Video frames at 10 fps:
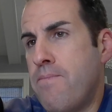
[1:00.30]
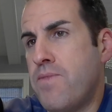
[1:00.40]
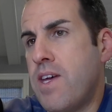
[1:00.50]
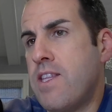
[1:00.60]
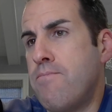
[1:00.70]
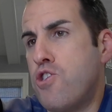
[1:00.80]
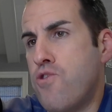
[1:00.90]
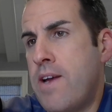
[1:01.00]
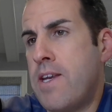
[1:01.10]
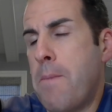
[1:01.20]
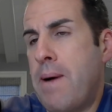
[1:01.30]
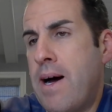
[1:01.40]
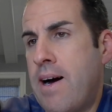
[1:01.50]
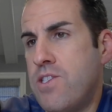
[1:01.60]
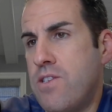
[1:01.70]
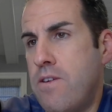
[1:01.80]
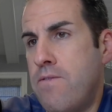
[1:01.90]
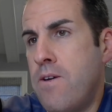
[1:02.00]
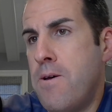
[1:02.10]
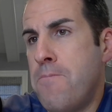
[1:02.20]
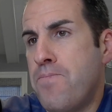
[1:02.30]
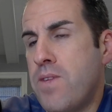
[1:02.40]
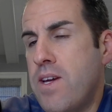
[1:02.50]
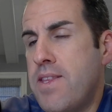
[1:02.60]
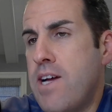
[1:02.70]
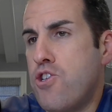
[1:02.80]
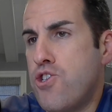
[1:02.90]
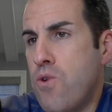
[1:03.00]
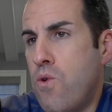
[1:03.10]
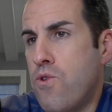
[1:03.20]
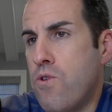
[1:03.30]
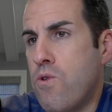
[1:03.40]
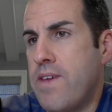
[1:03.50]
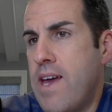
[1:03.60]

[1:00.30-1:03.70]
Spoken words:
get them trending positive, get that shoulder or the